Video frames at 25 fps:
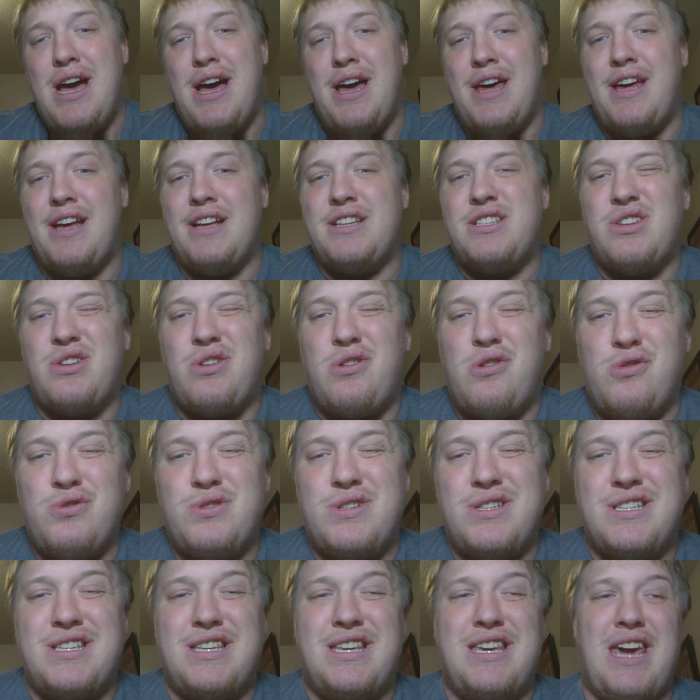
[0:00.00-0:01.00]
That's the
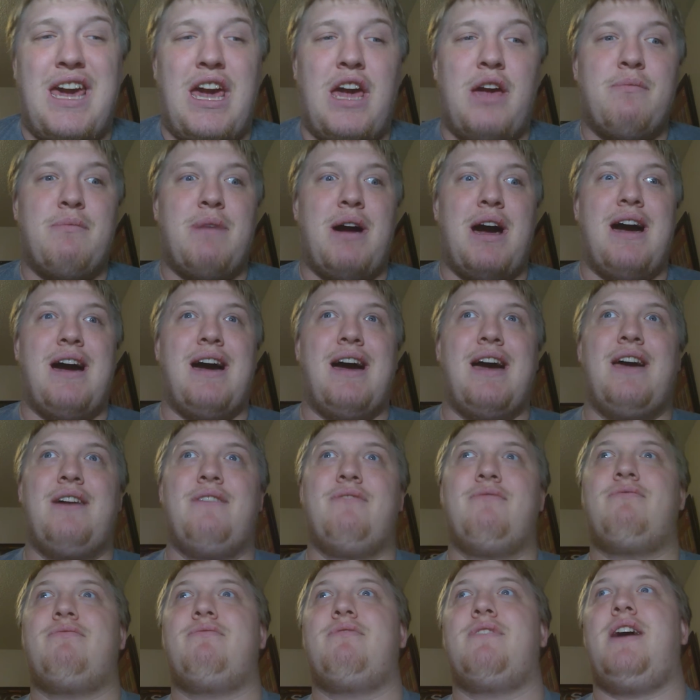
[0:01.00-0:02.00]
closest game
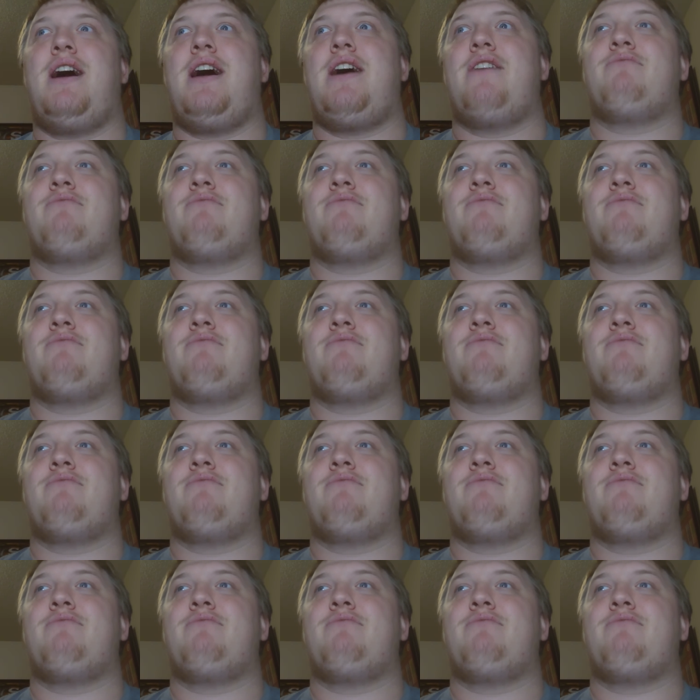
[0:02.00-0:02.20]
I've